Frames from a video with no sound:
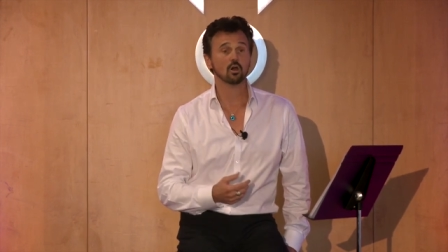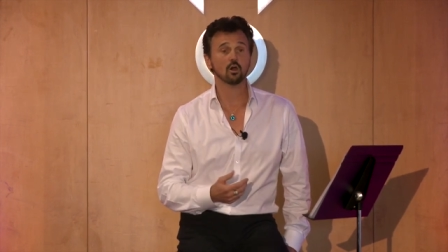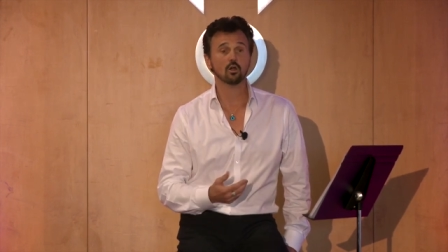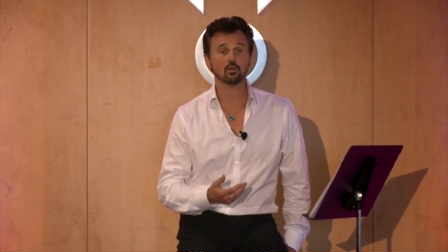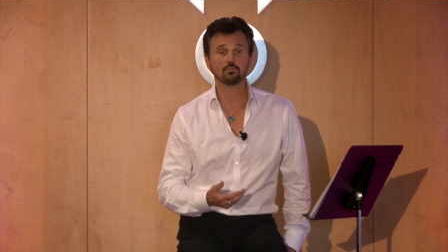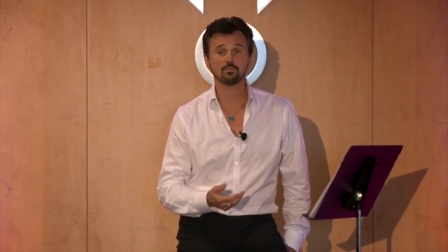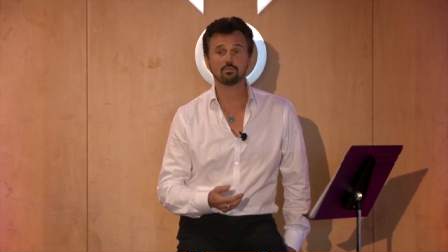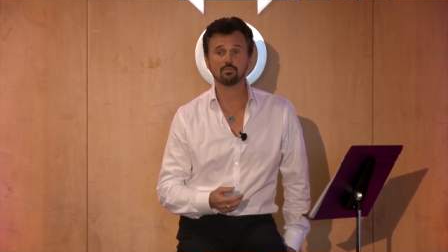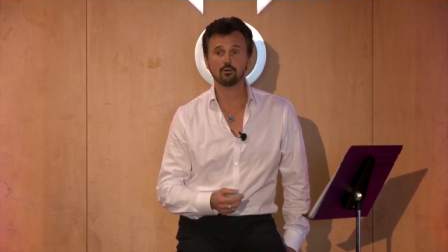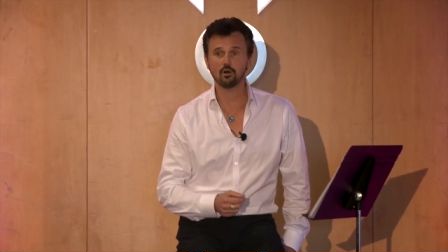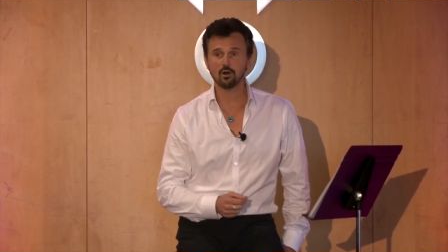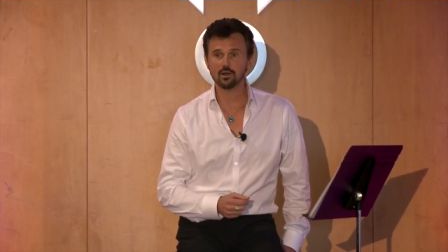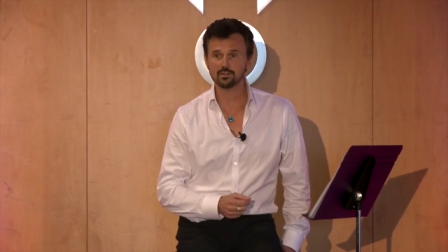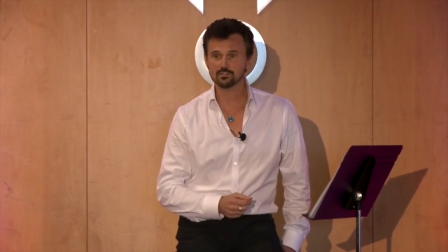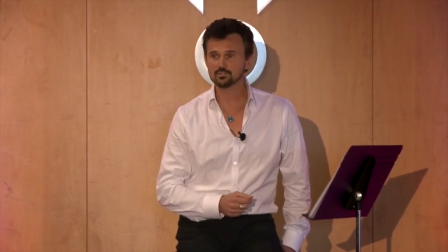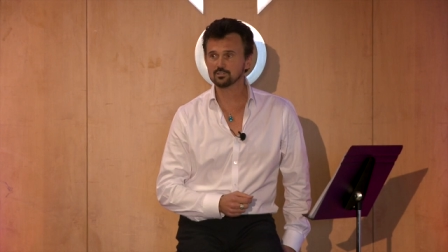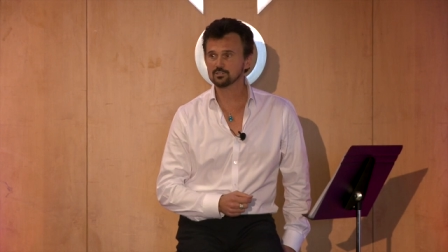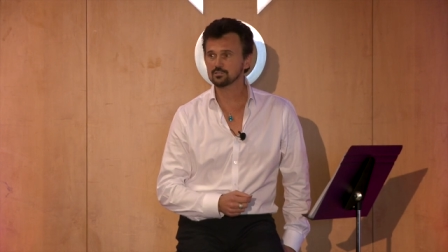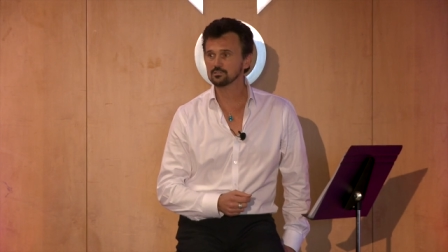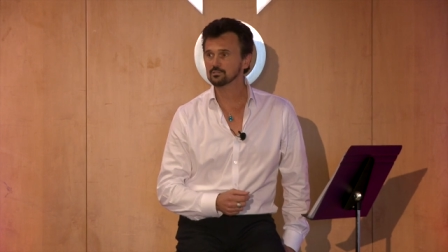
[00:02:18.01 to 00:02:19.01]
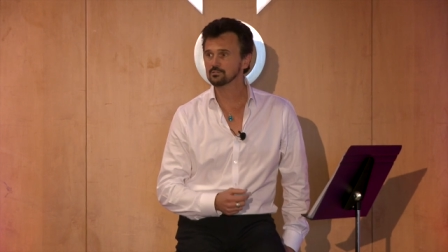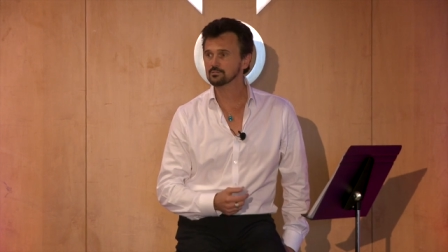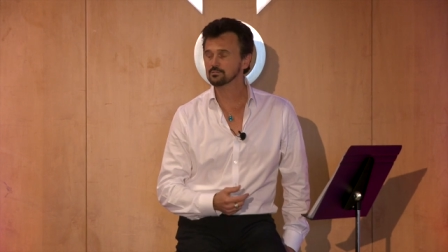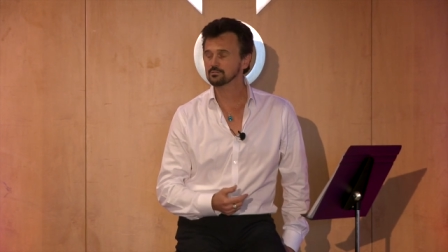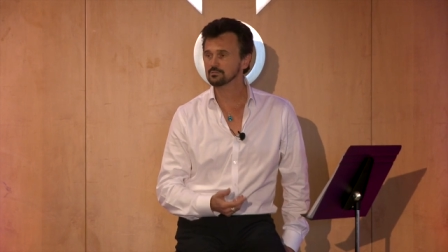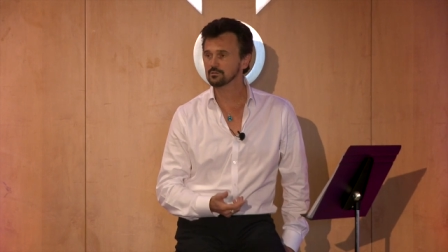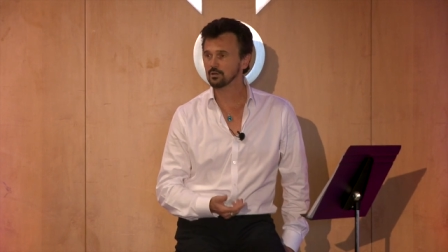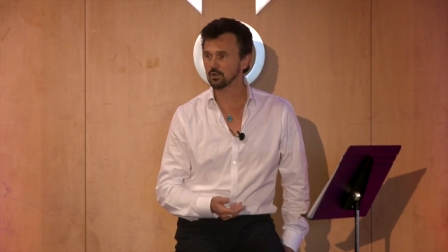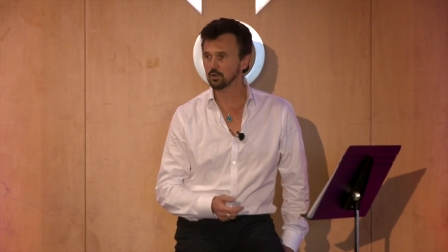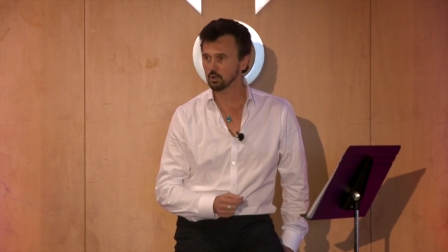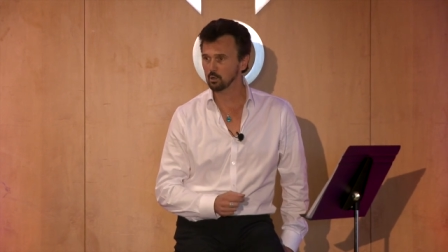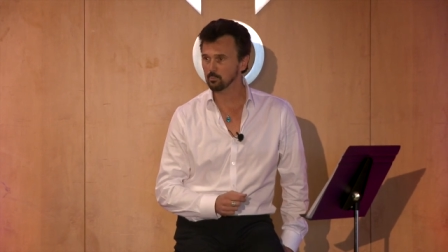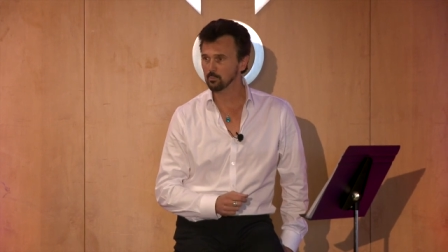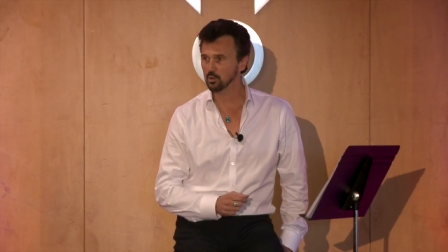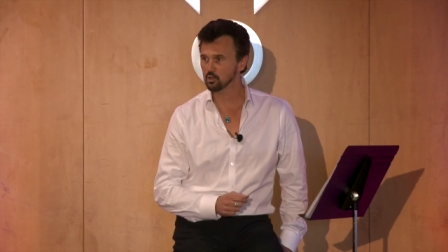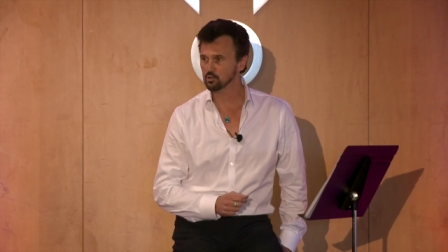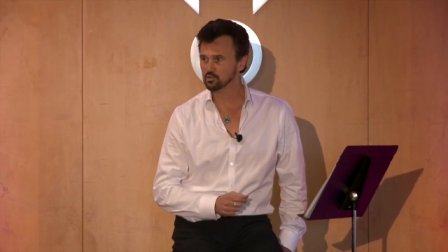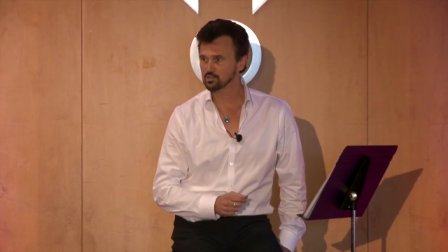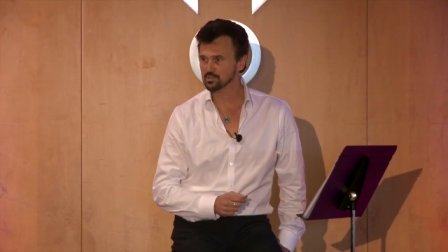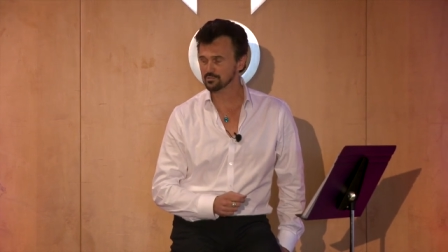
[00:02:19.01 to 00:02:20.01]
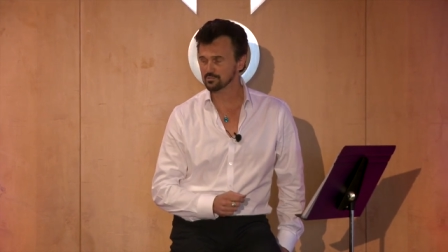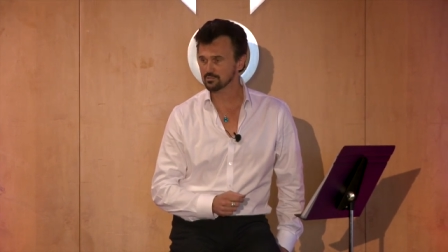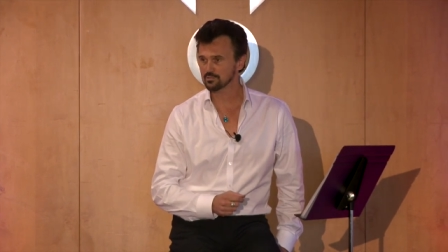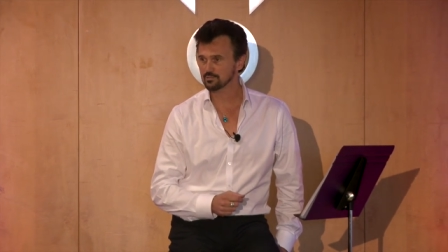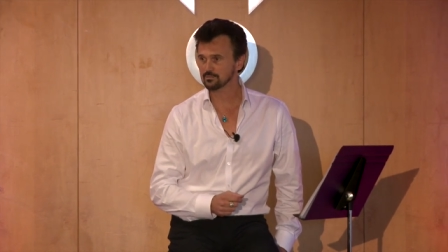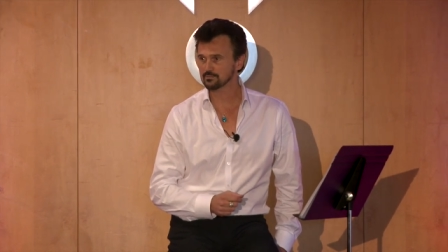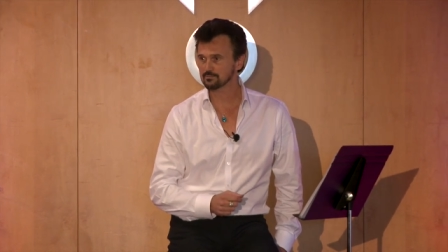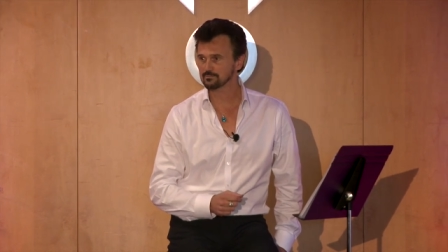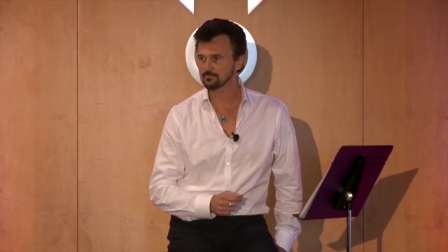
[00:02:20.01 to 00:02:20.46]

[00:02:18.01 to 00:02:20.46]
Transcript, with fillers: our thoughts, our emotions.